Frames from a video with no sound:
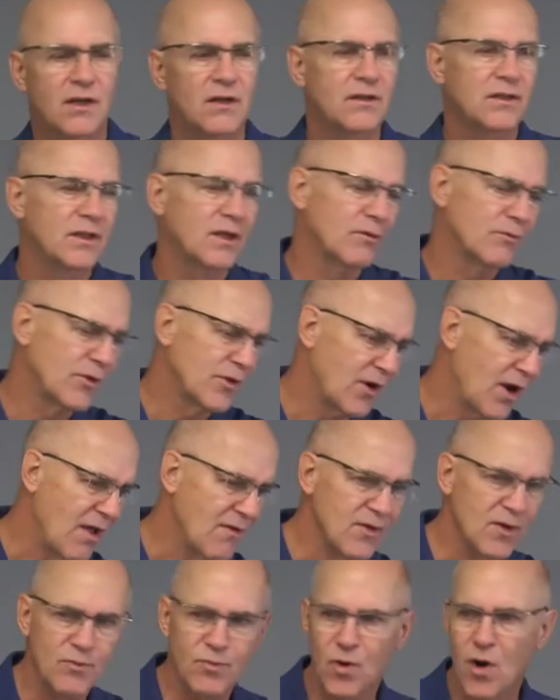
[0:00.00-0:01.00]
you know, when they're
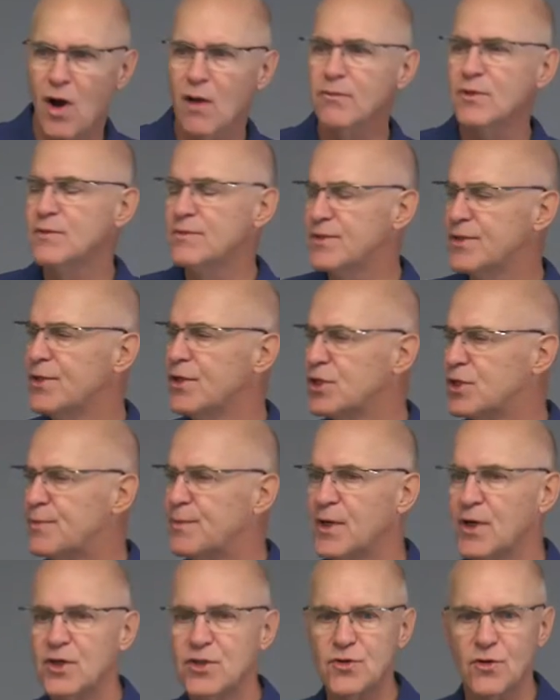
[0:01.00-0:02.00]
having problems in their
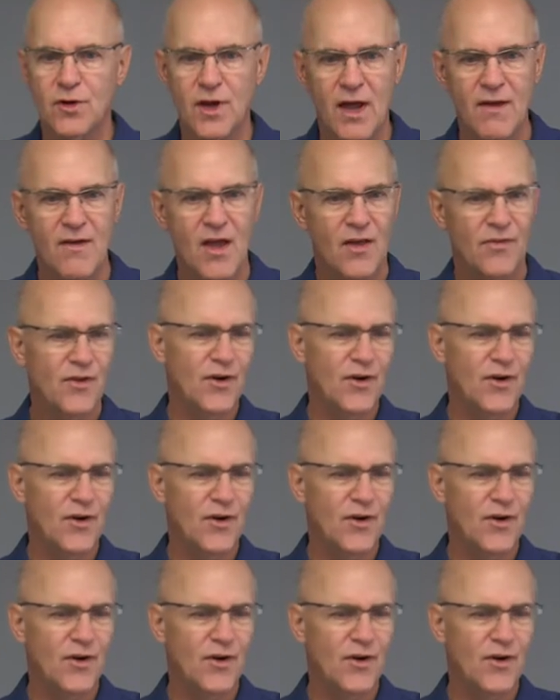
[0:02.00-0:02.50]
spiritual life,